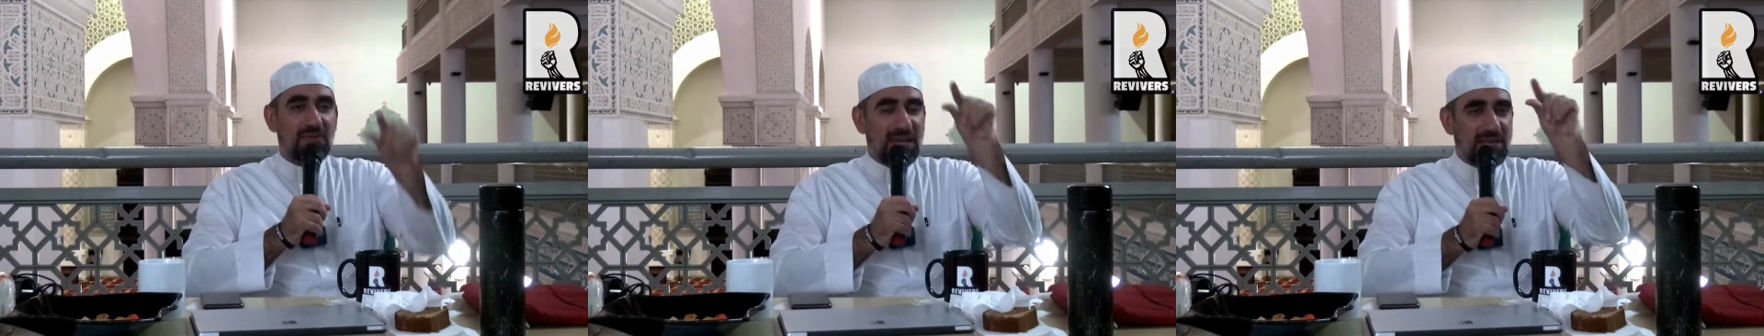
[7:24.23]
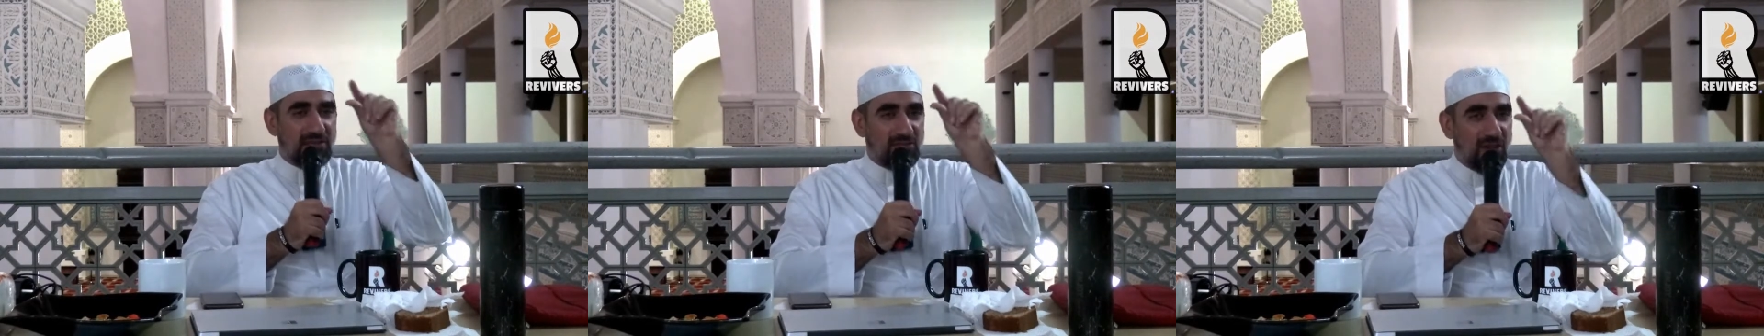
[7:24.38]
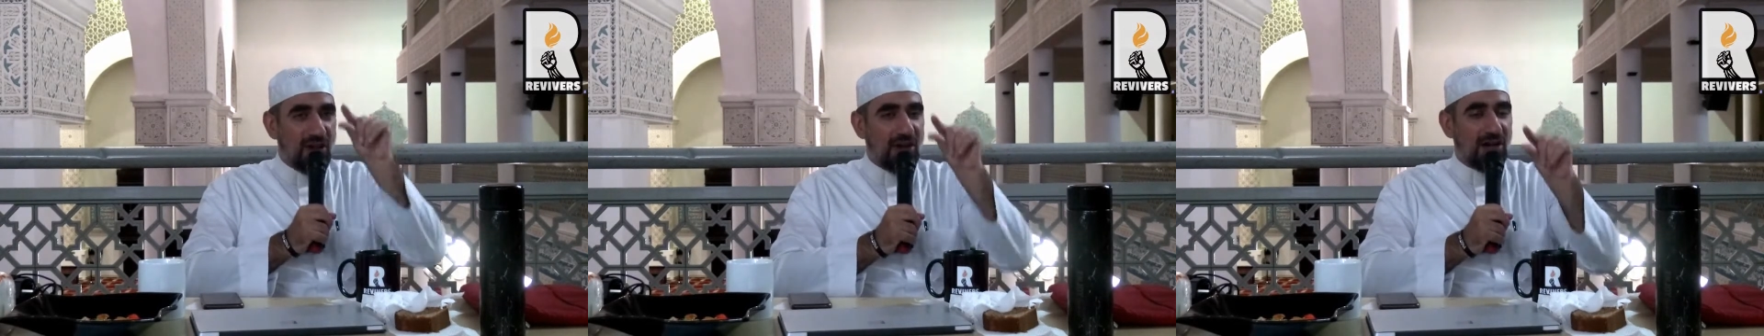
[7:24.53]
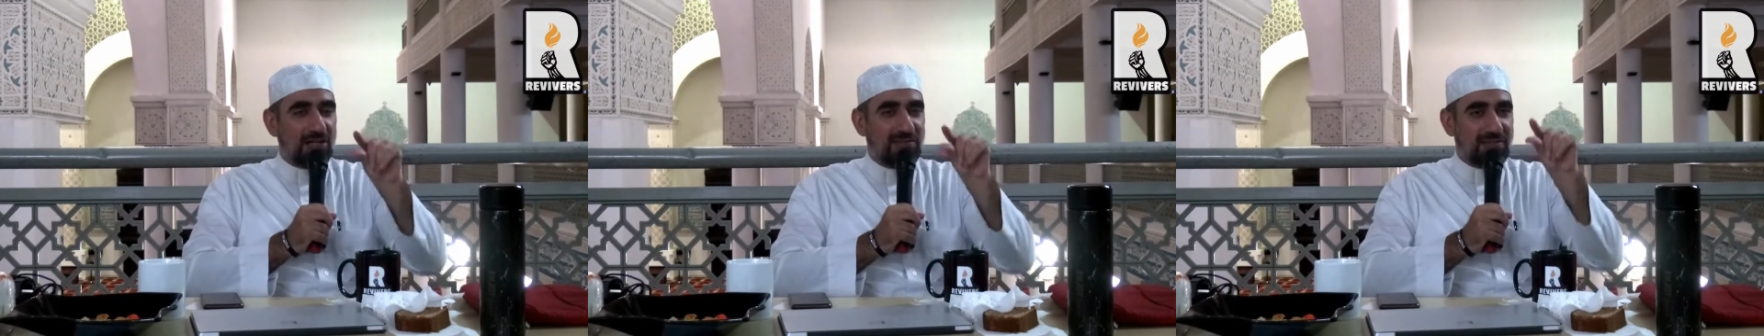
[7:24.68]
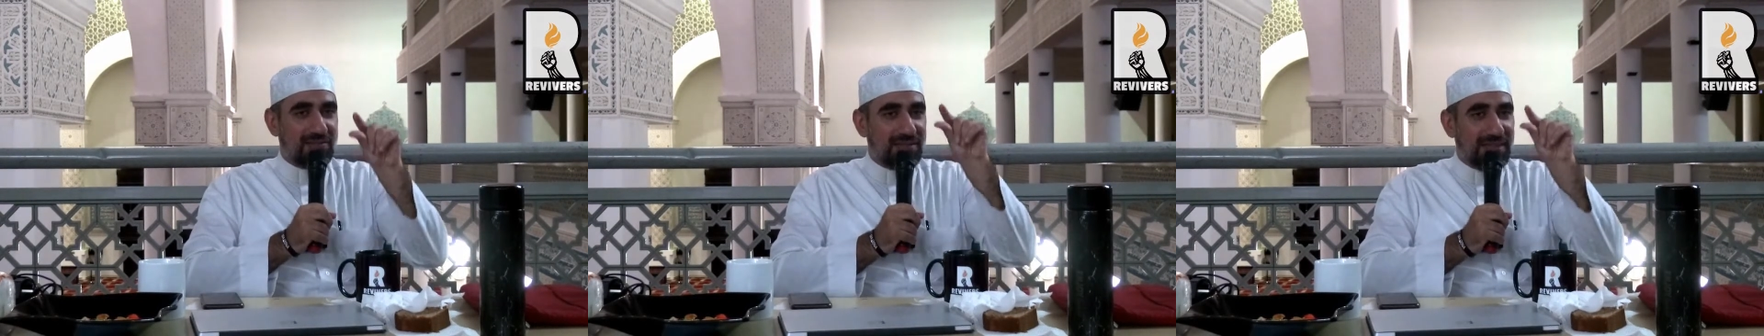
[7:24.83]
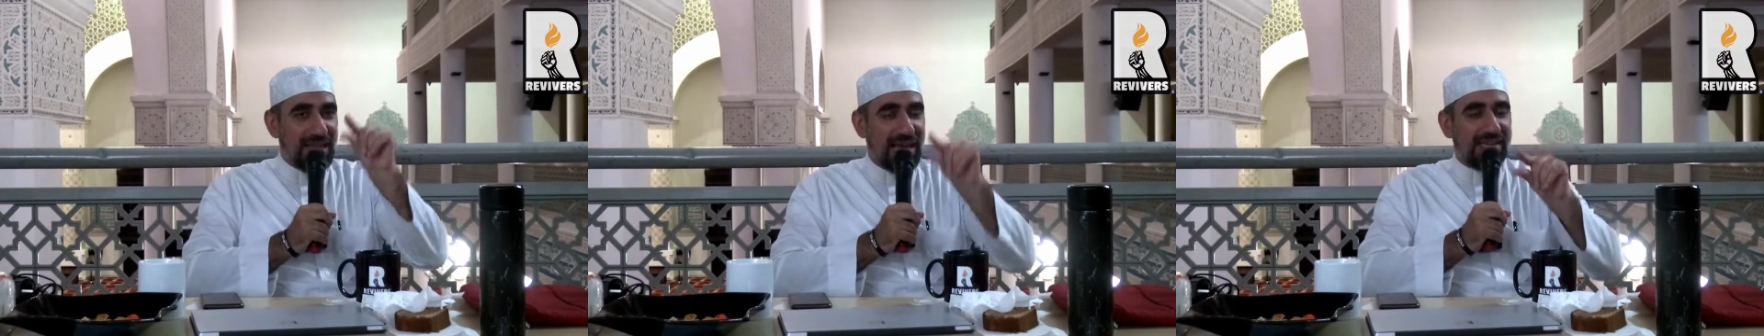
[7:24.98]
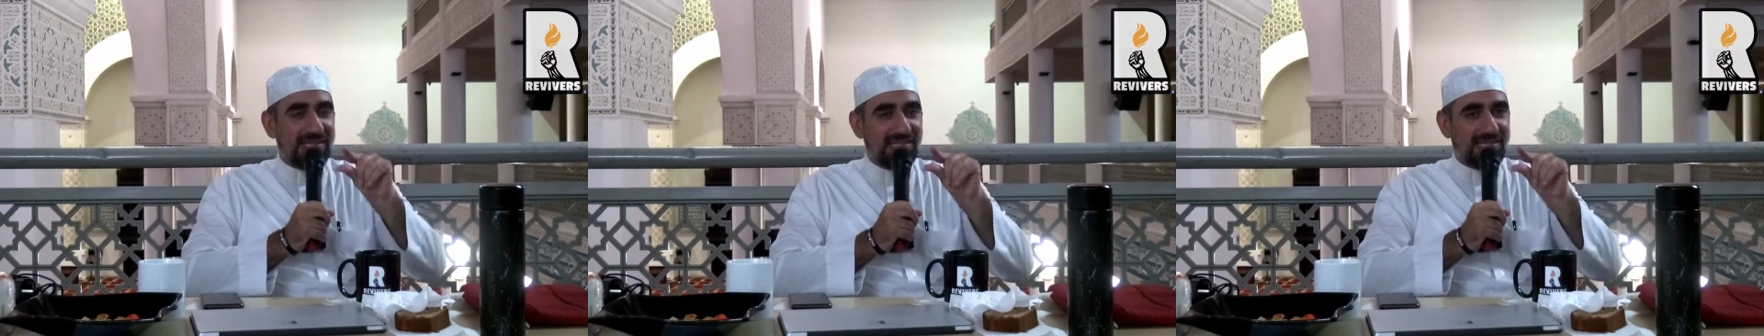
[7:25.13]
they talked
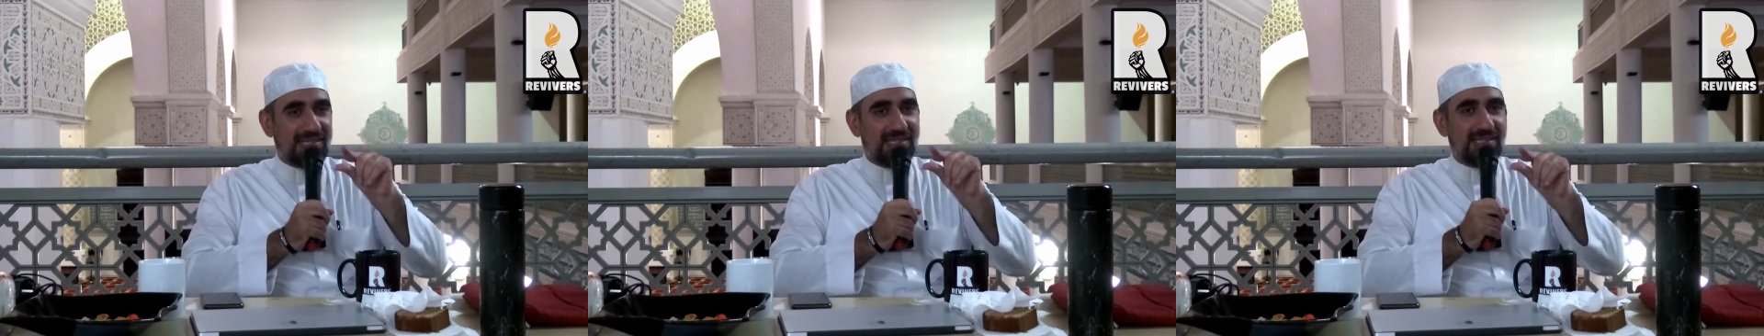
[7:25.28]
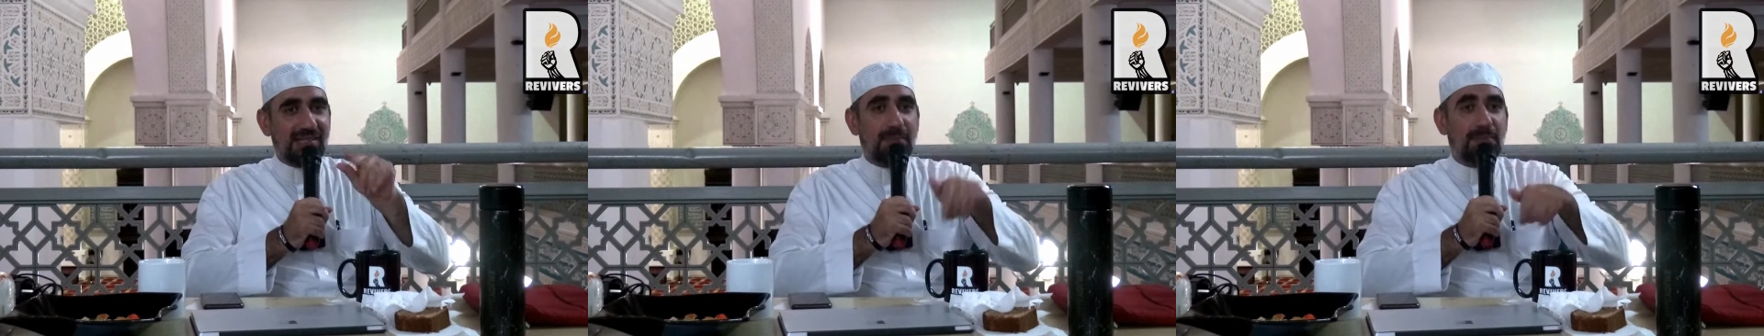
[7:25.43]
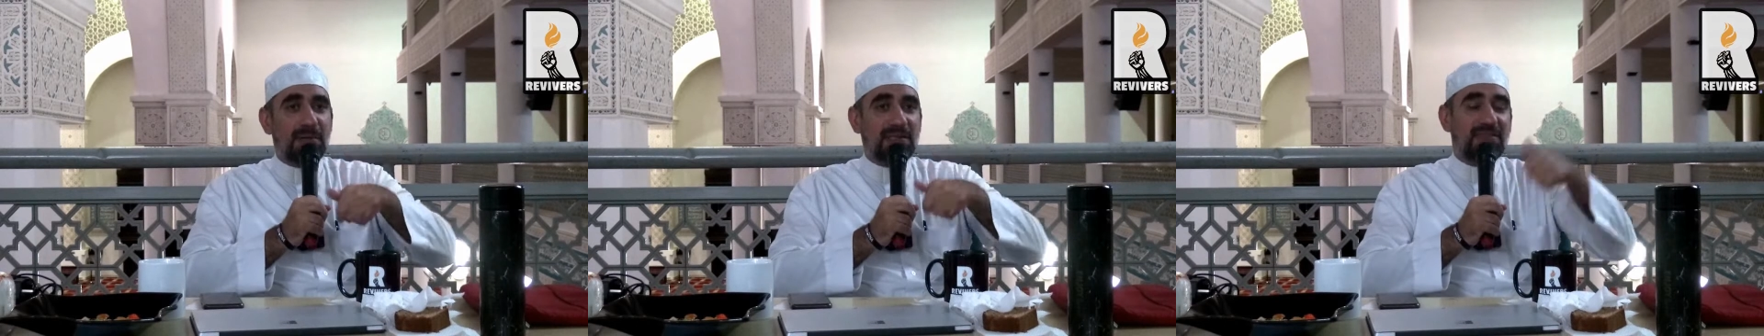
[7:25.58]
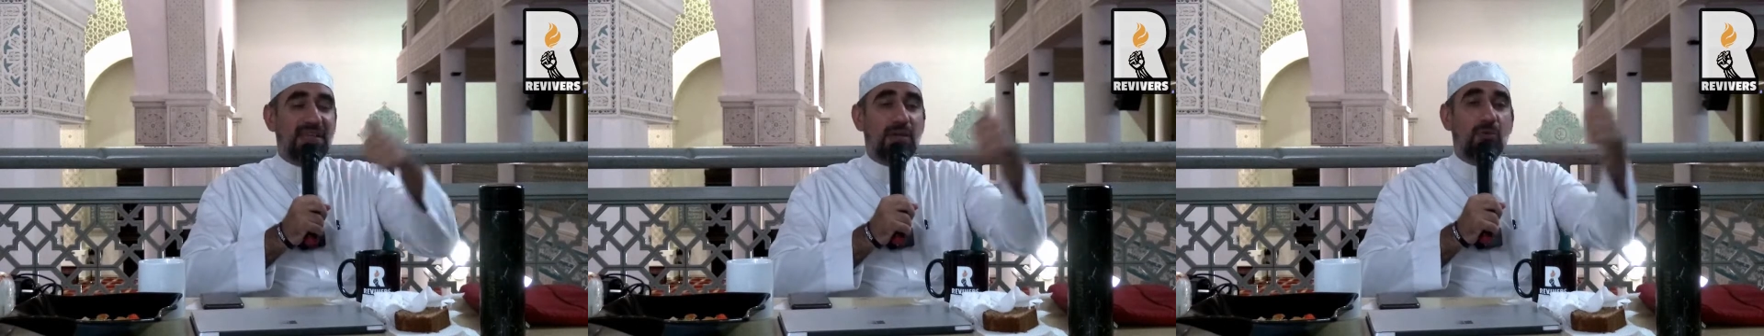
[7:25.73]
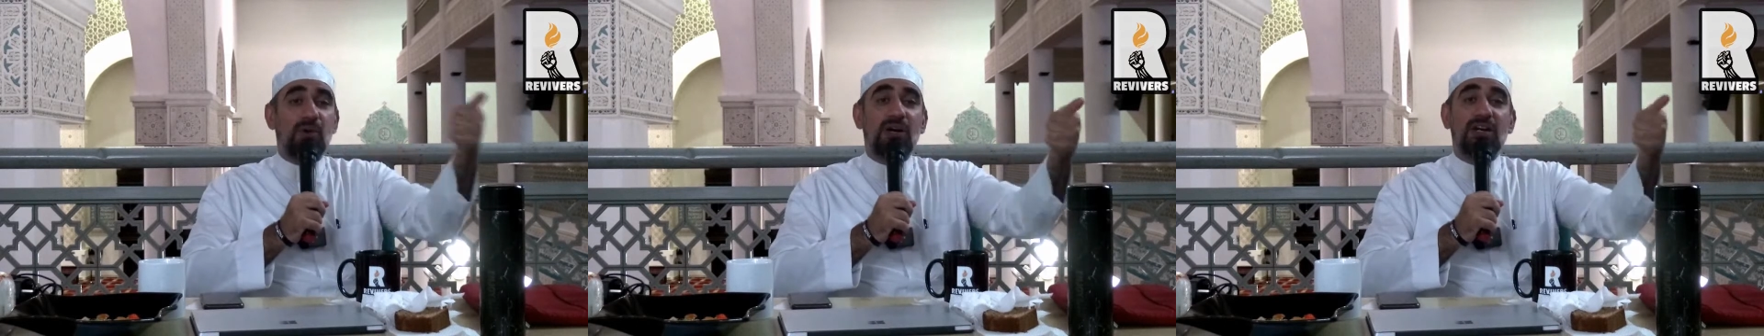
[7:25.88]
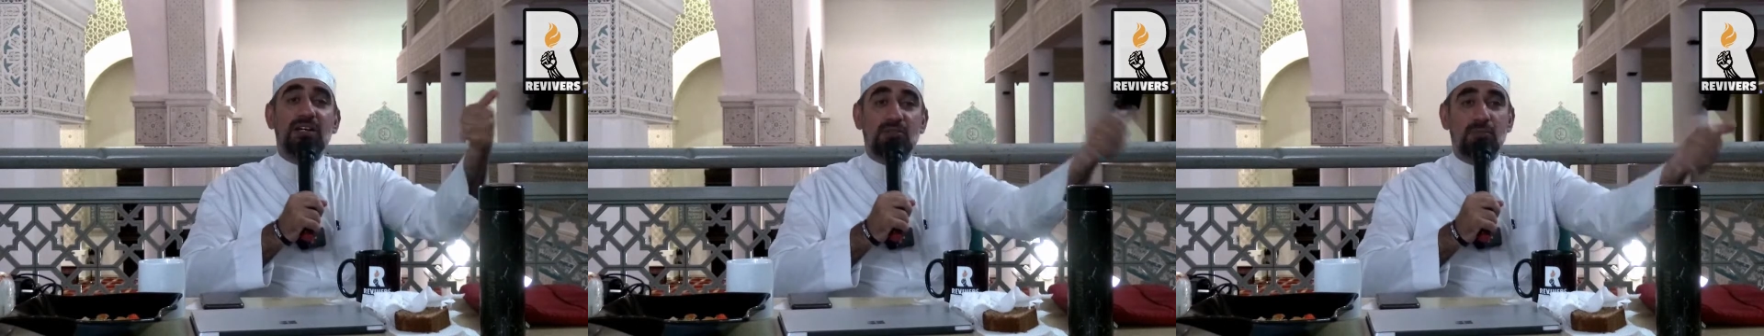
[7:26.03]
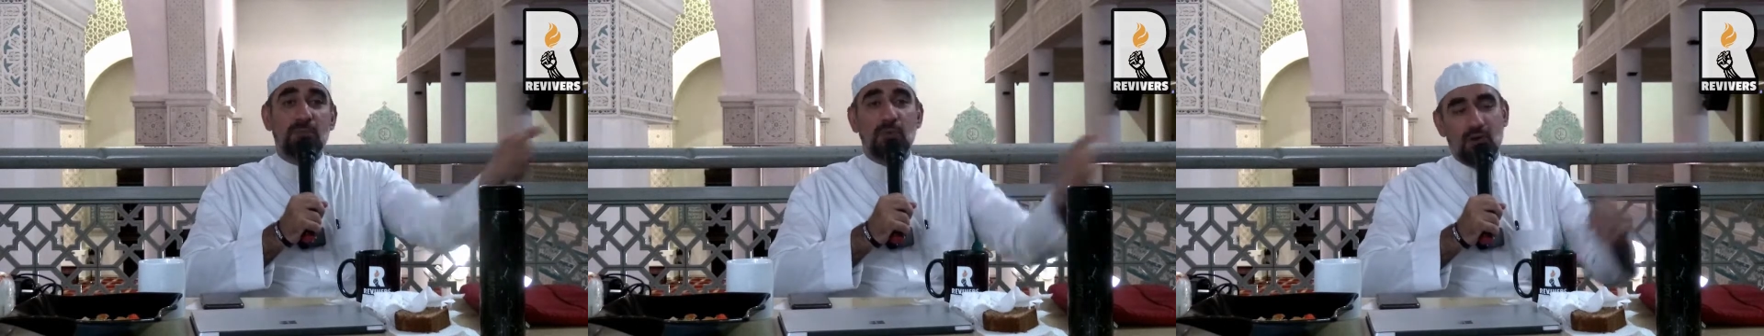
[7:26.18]
less, but they
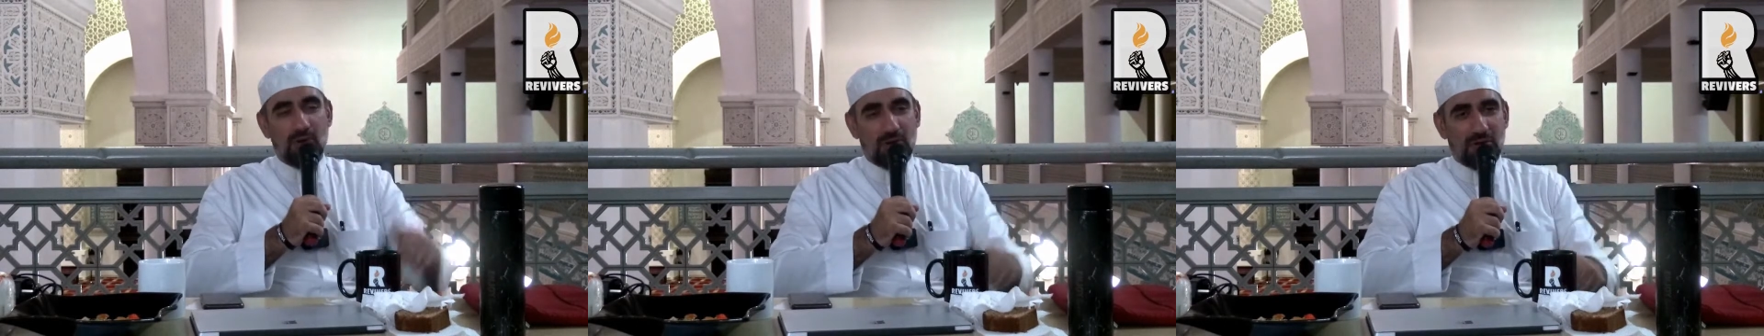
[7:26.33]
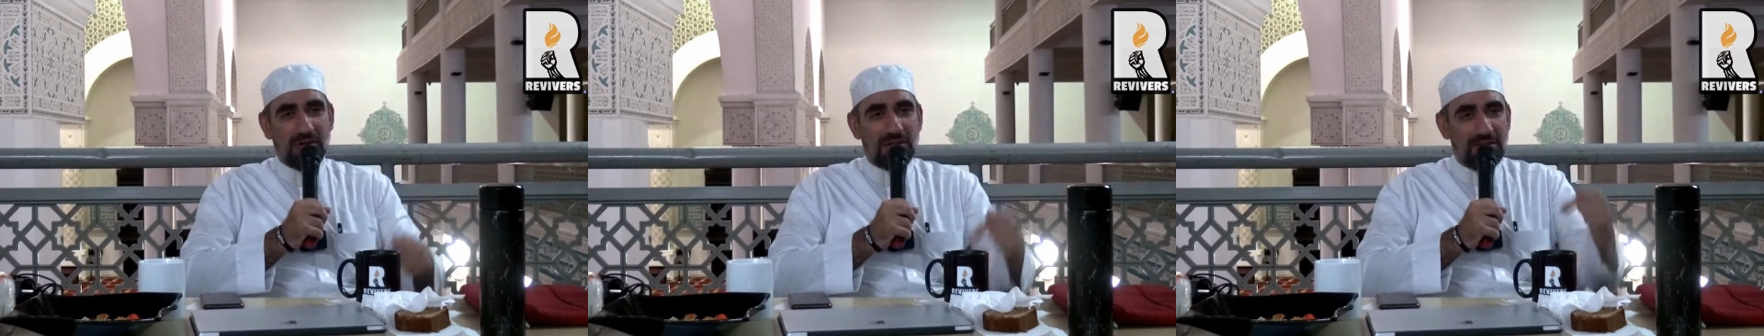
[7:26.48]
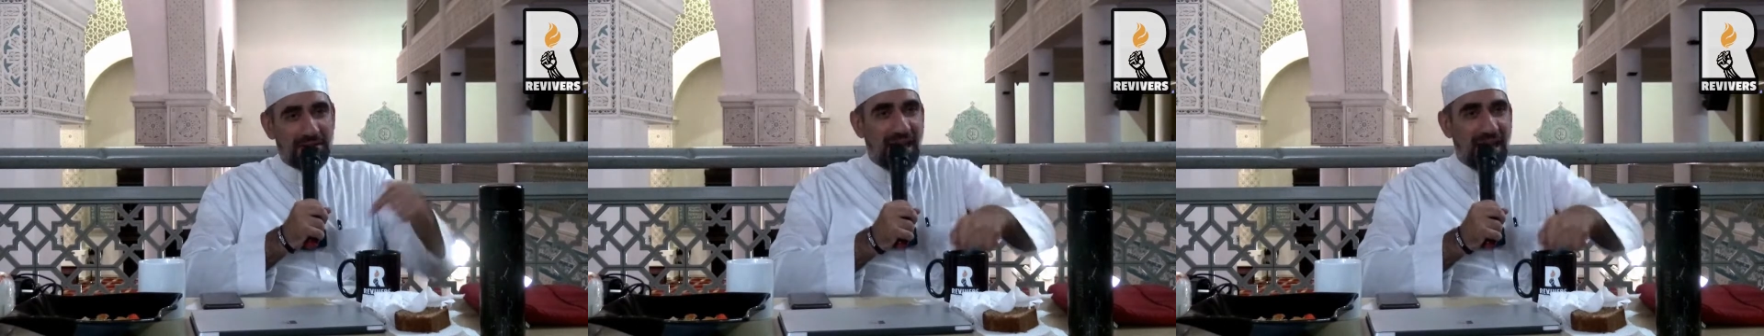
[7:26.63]
worked more.